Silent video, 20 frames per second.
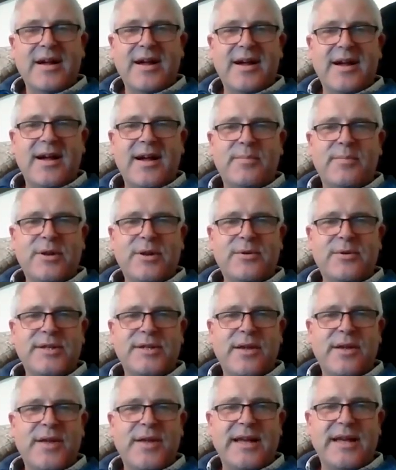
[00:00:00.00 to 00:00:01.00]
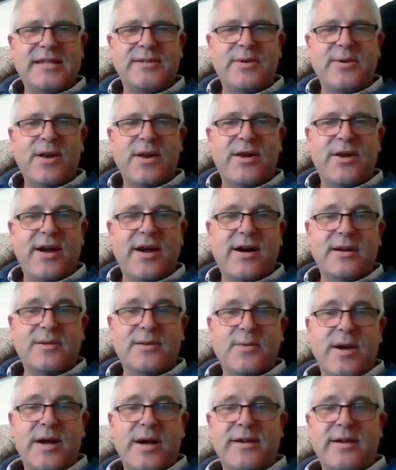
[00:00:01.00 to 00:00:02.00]
but also thanks to a lot of
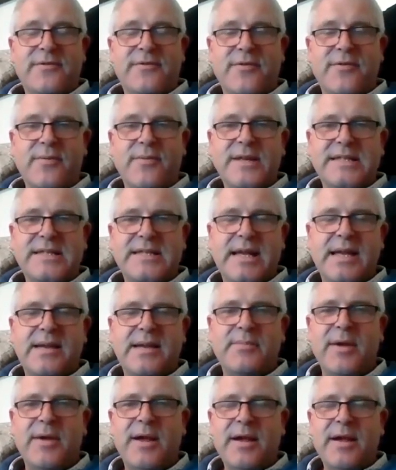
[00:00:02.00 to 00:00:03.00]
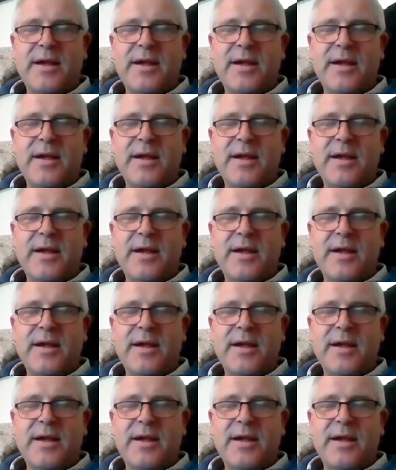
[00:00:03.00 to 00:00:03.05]
hard work from the team.